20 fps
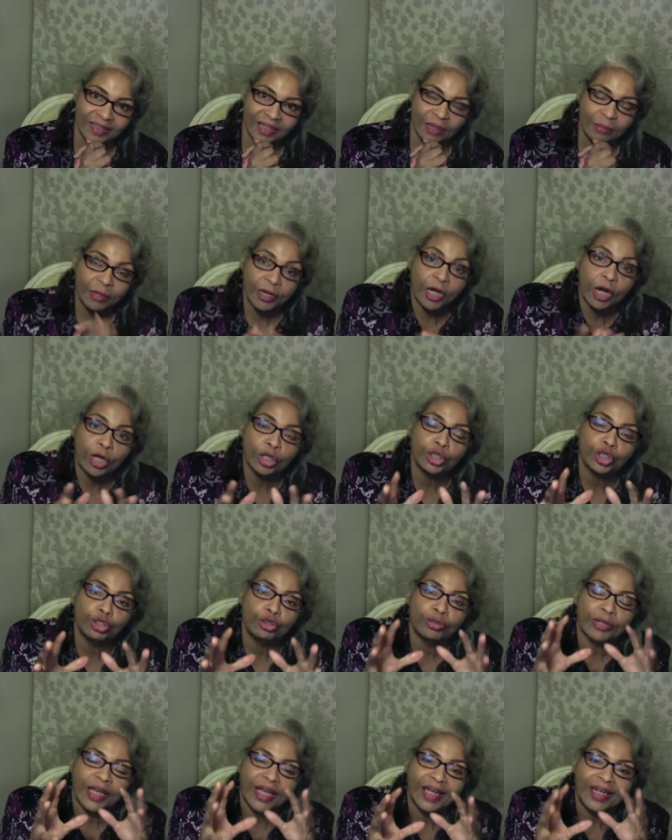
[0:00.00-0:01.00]
because
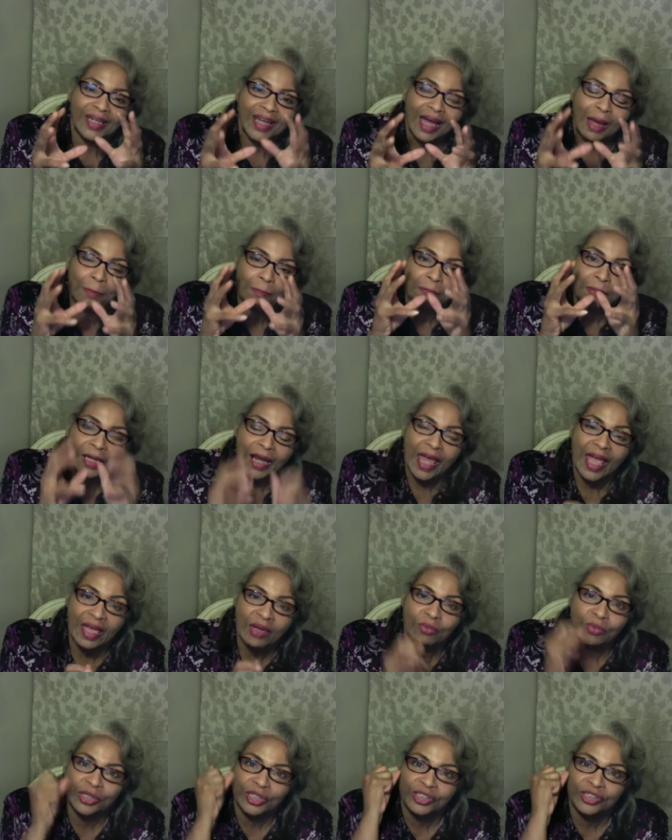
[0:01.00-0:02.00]
you cannot play
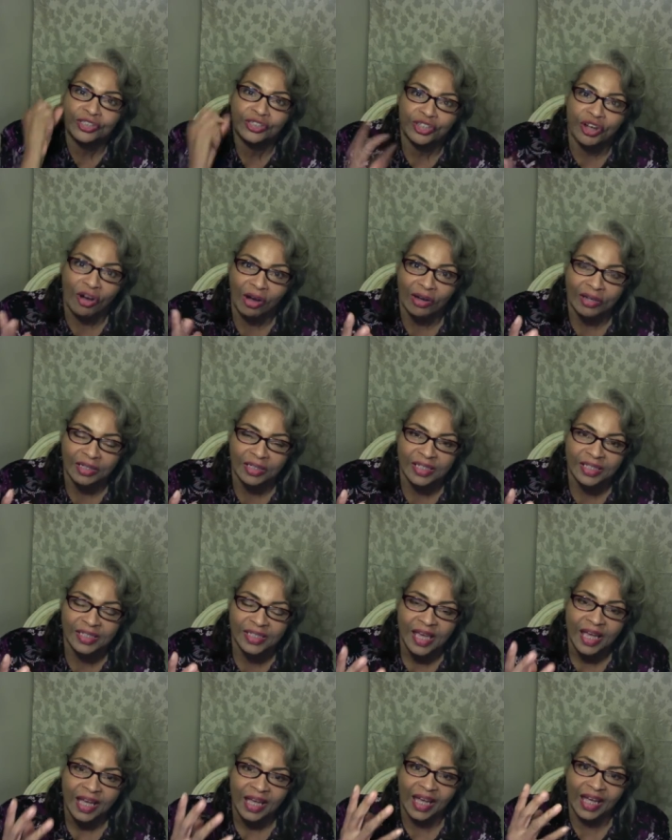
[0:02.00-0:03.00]
with darkness
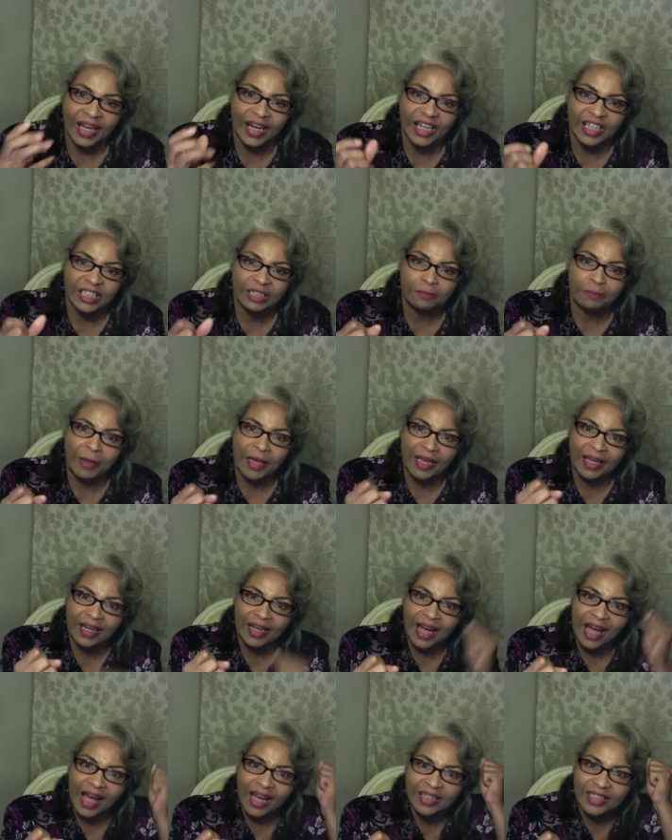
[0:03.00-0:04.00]
and expect
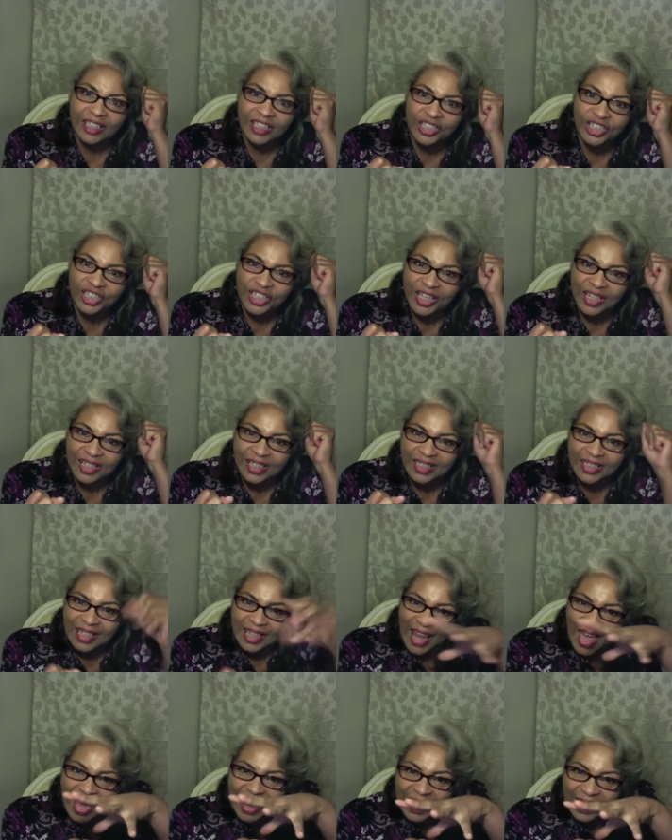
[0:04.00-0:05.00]
God to shed his
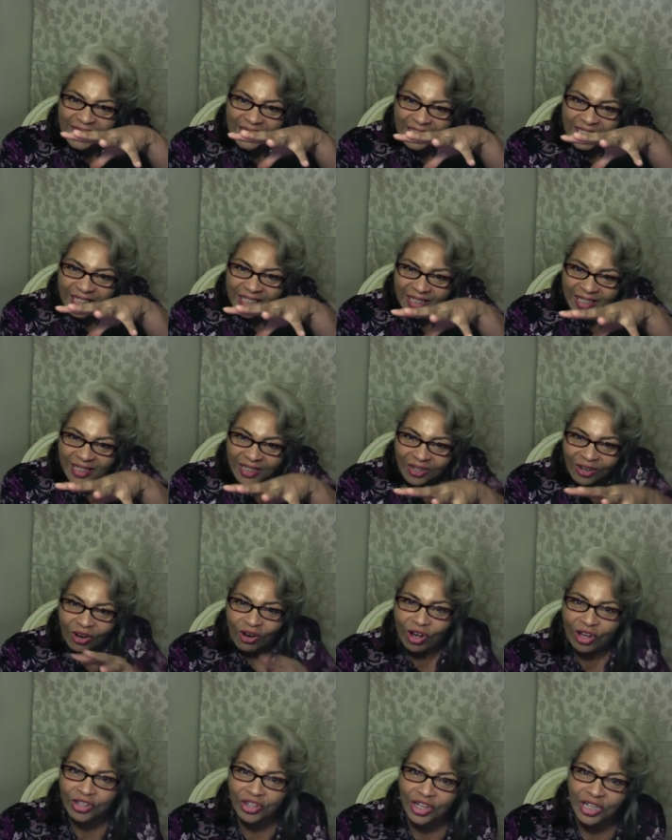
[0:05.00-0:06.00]
light
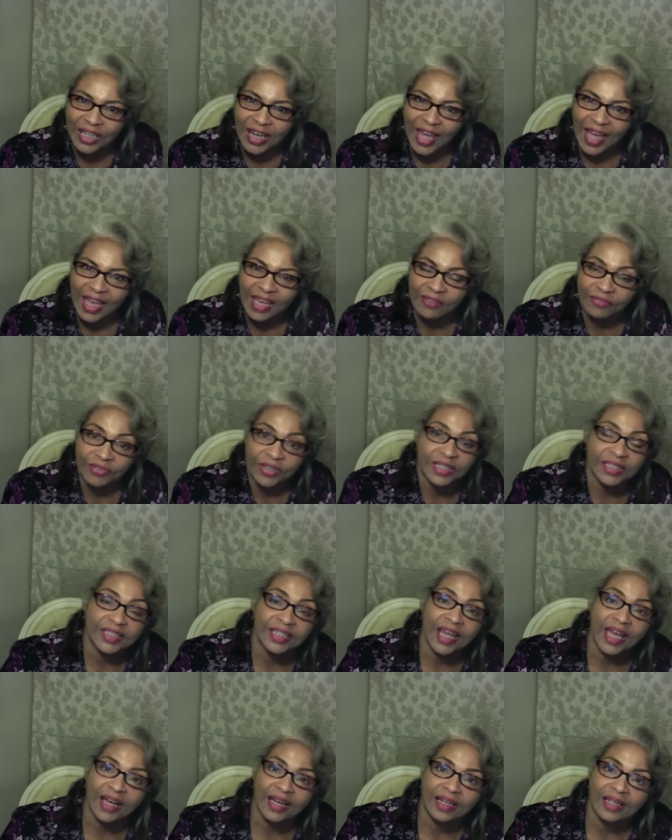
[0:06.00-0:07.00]
on your life. It's
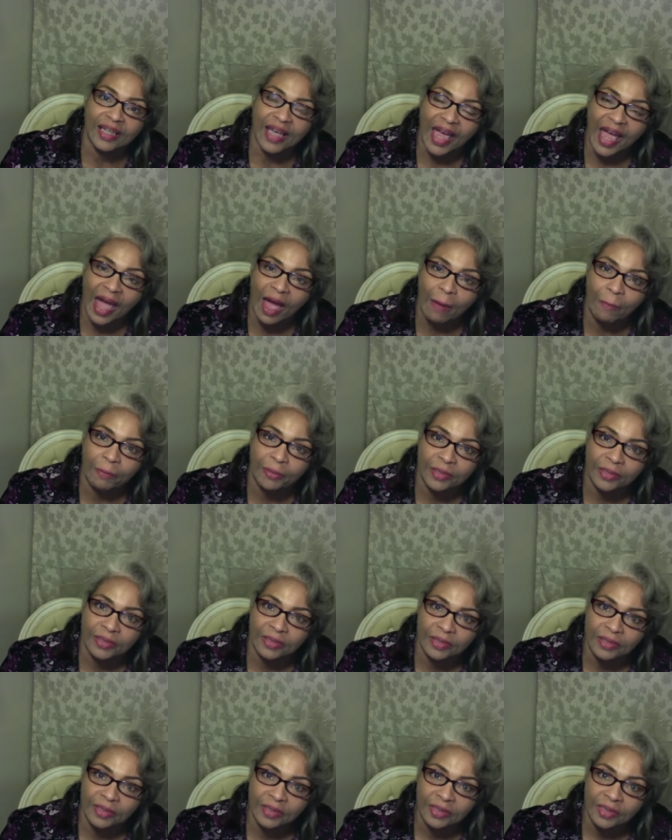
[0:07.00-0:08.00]
not going to happen.
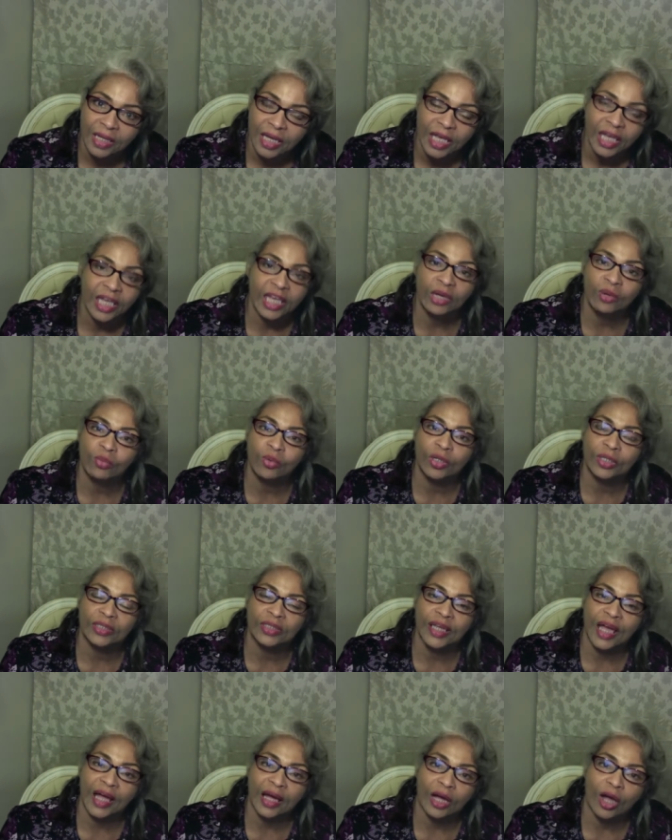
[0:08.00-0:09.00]
He will
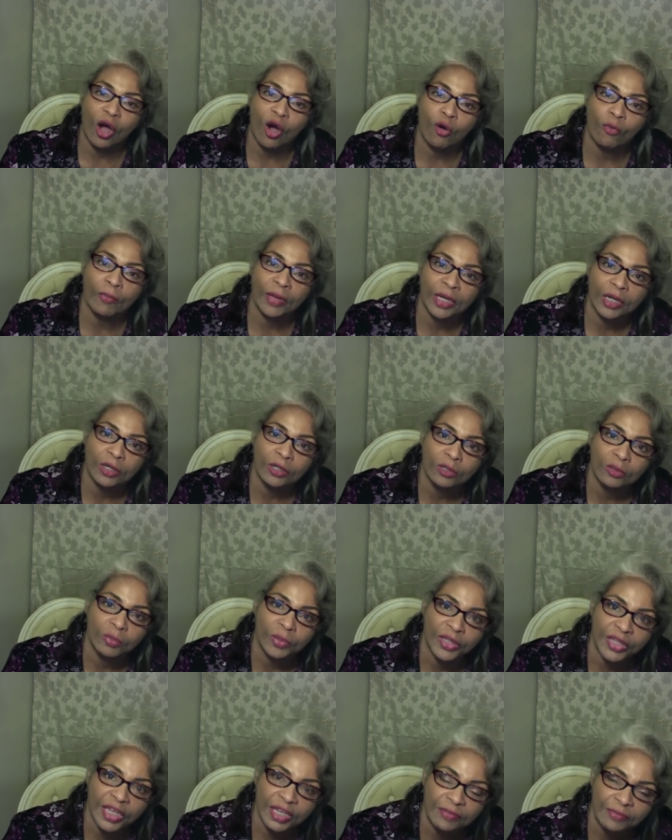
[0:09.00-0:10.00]
not commingle
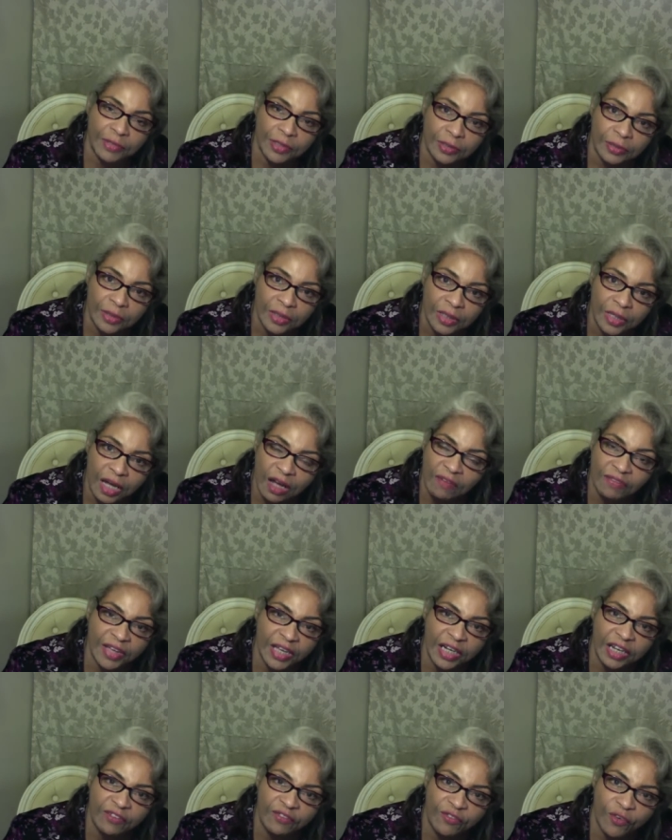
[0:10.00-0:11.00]
with evil of
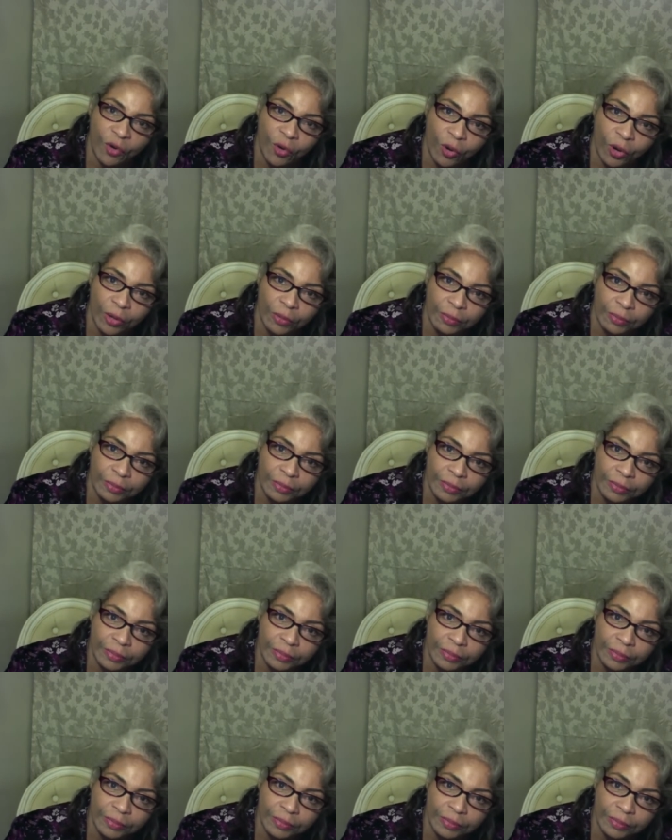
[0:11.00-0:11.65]
any form.